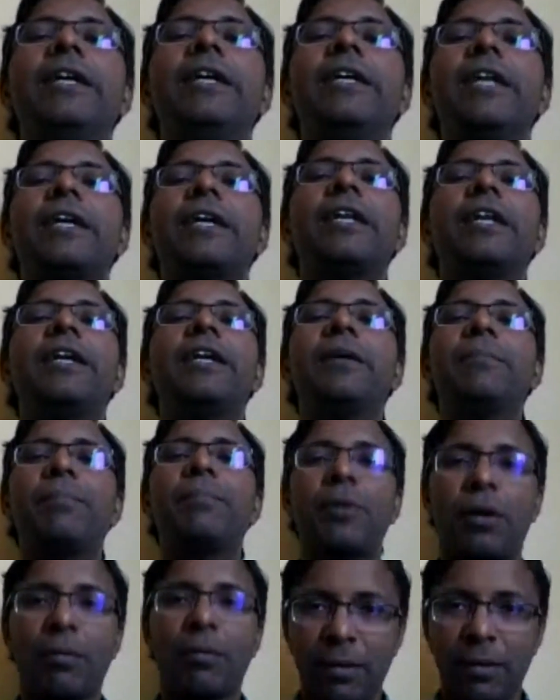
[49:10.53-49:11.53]
Okay,
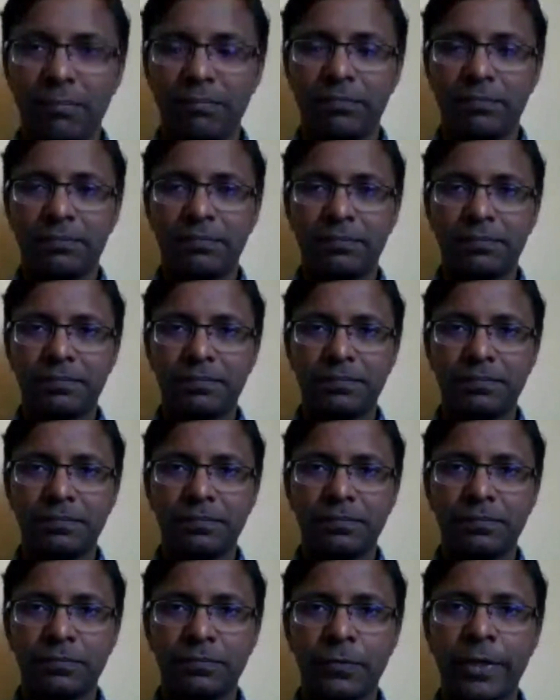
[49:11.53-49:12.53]
because I am
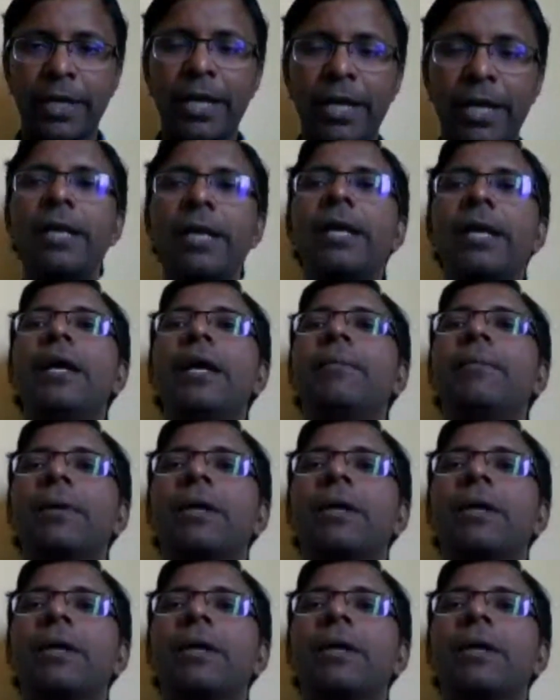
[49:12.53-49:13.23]
specifying I'm